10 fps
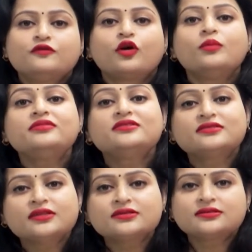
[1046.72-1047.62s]
from
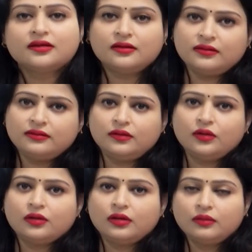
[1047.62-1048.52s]
6th year set
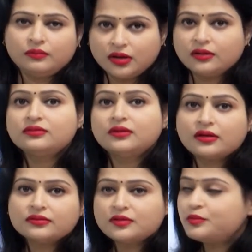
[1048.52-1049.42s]
on because
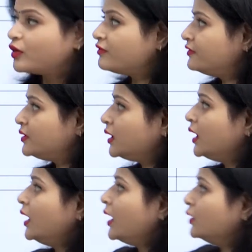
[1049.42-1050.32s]
there is a profit
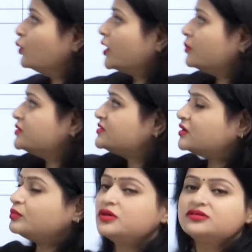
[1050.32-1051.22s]
allocable
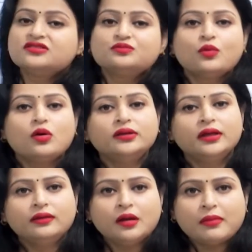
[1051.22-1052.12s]
surplus is more
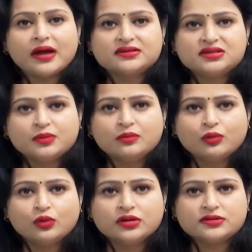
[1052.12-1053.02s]
than the maximum
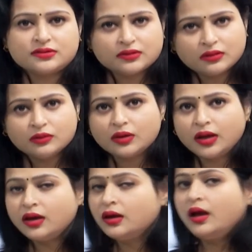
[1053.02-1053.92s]
bonus
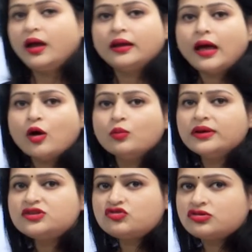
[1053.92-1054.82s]
okay and how
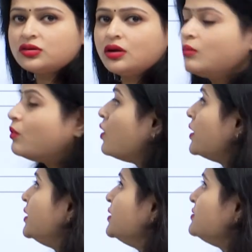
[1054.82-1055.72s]
much more
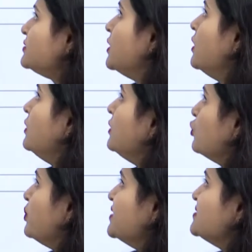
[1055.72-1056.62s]
it is
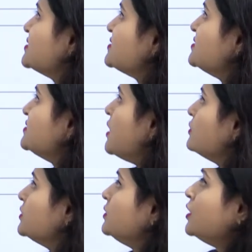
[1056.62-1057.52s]
rupees
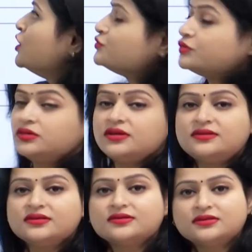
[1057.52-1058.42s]
60000 so this
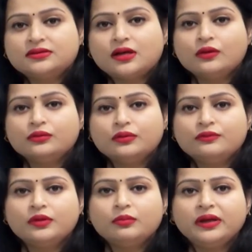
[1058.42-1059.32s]

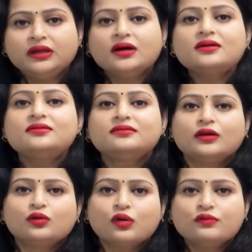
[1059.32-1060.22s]
60000 will be the
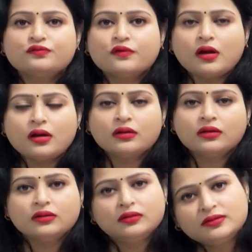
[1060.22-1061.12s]
set on for
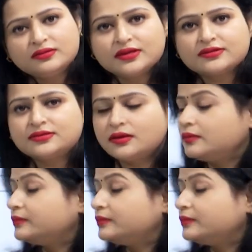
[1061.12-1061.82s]
6th